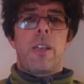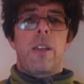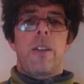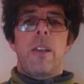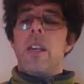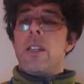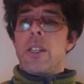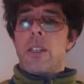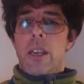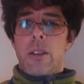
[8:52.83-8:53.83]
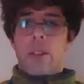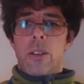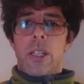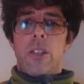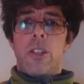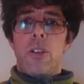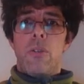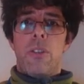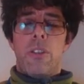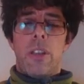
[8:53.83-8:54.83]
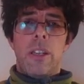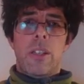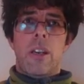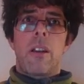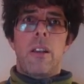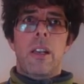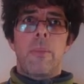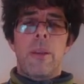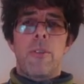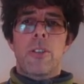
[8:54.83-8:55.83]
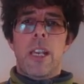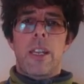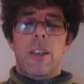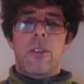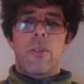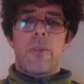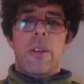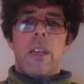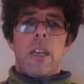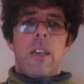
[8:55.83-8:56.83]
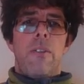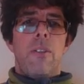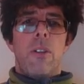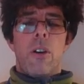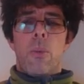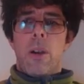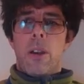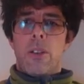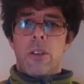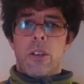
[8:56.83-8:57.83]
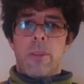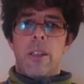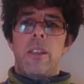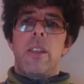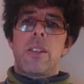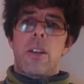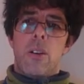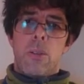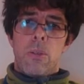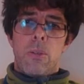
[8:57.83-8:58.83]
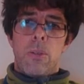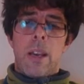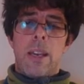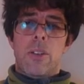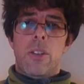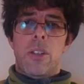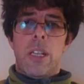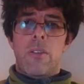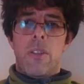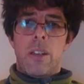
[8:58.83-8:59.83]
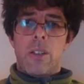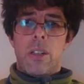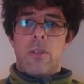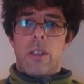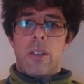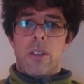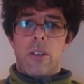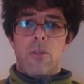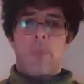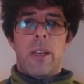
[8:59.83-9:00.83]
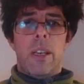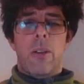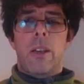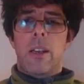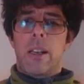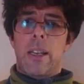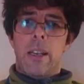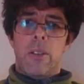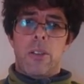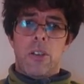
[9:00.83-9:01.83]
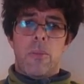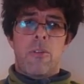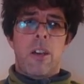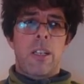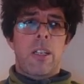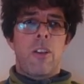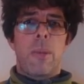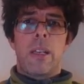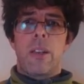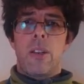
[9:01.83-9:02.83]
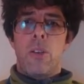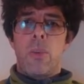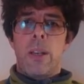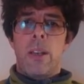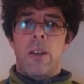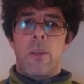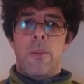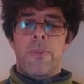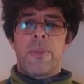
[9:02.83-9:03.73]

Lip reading: done. So there you can see two things that are a little bit more technical. If you've got a Word document, there's a whole extra set of things that you need to do by going and clicking on the top right and opening in a new window,